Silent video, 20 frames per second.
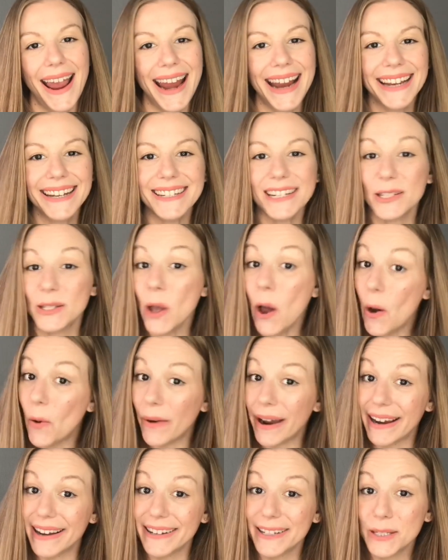And as
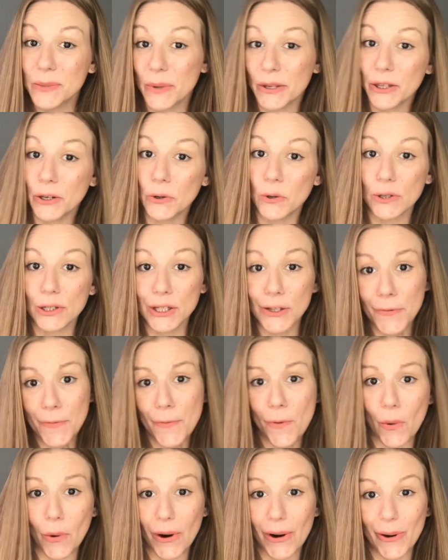always, with your
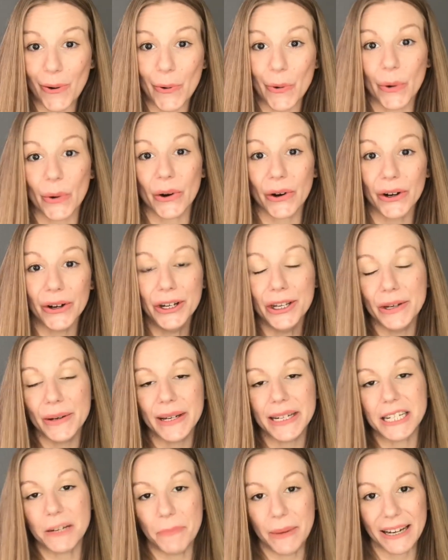Sephora order, you
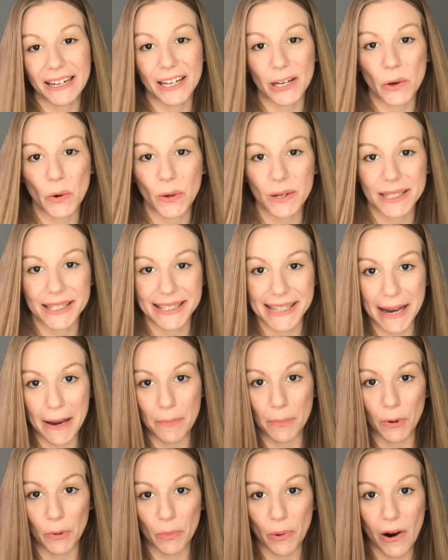get to pick your
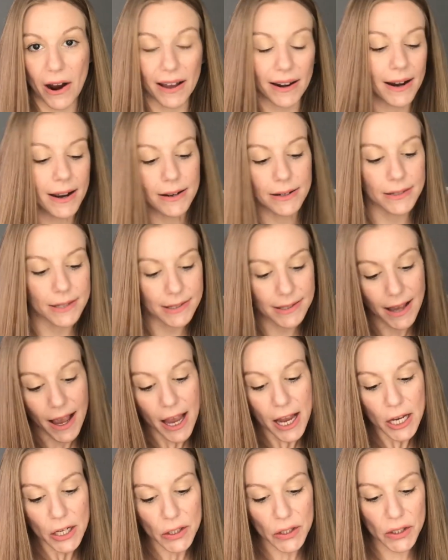sample products.
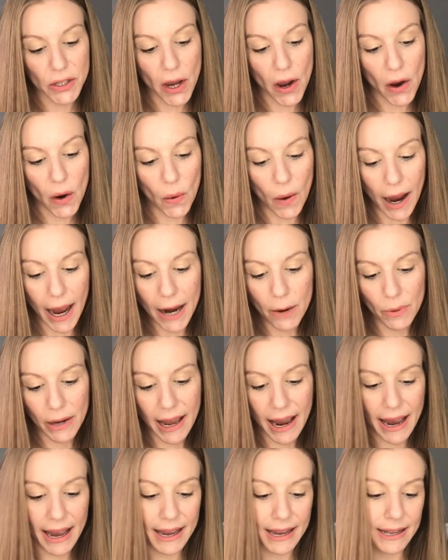So I went
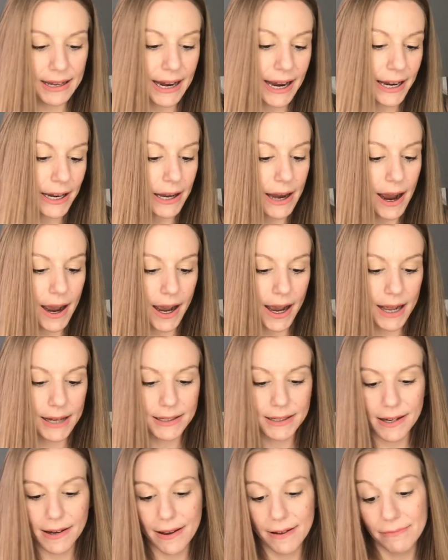ahead and
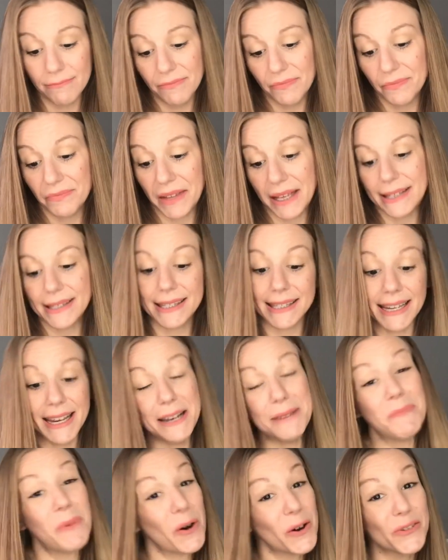got, let's
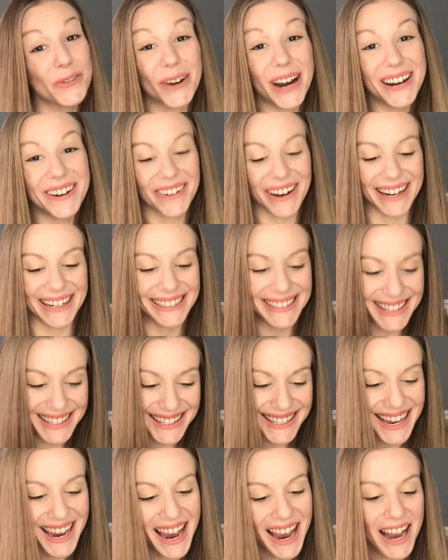see, more
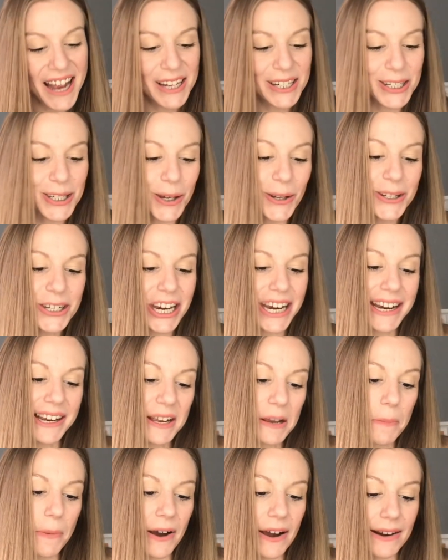fragrance.
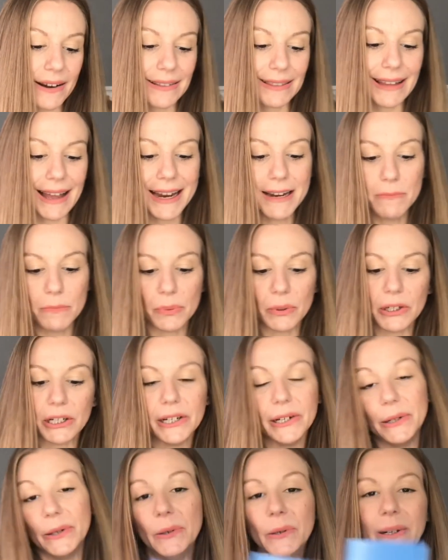Dolce & Gabbana Light
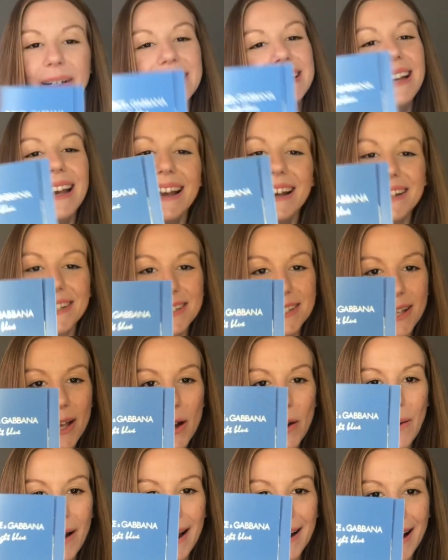Blue.
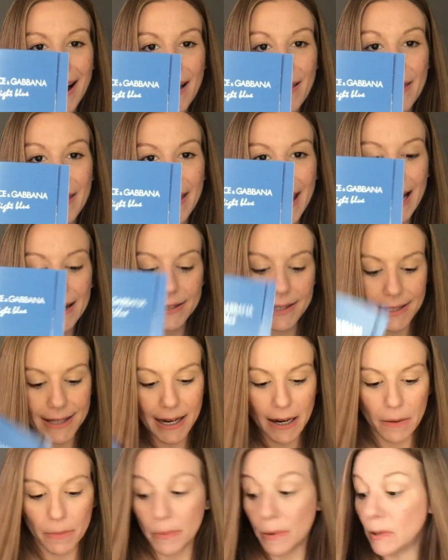So I got that
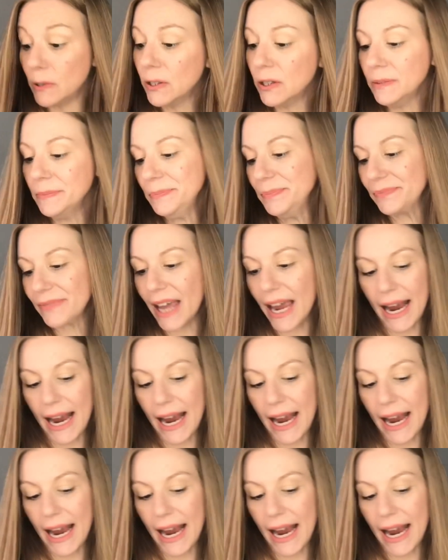sample.